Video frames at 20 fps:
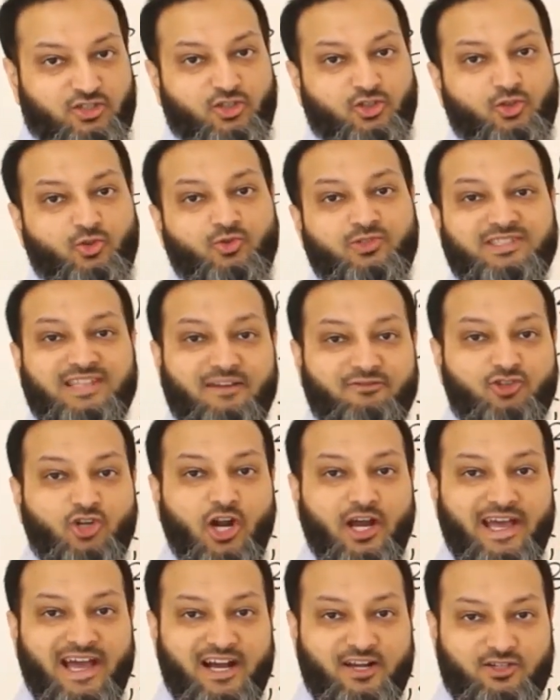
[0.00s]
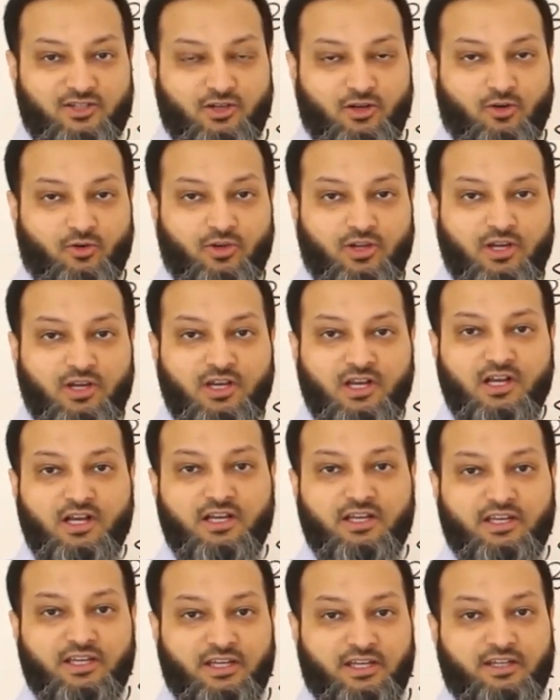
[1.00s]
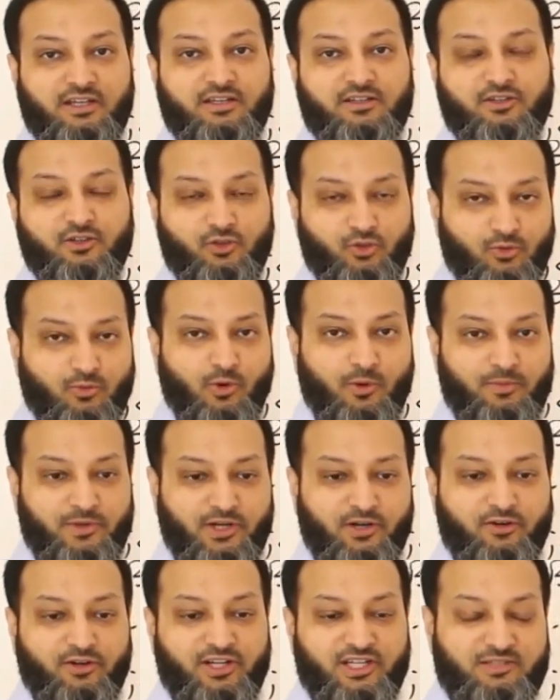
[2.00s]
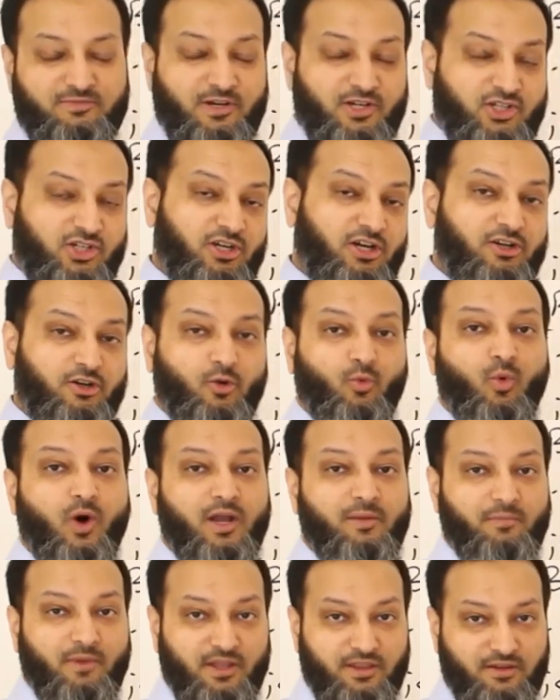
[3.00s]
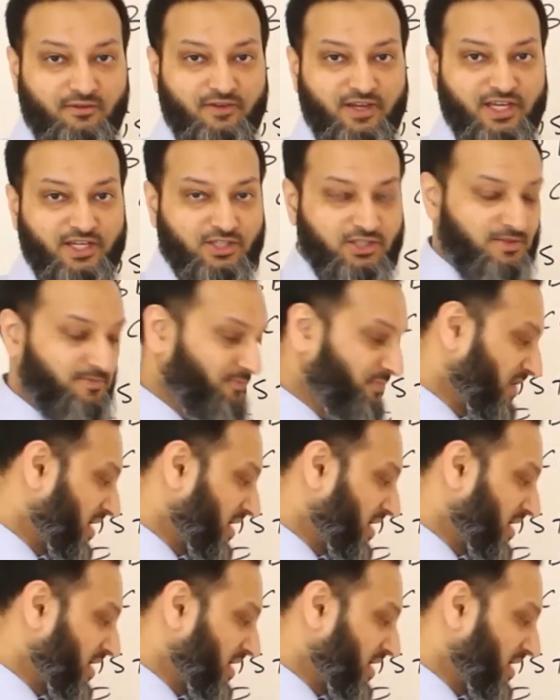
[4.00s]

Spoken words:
to use ceftriaxone in the newborn period, especially under 1 month of age.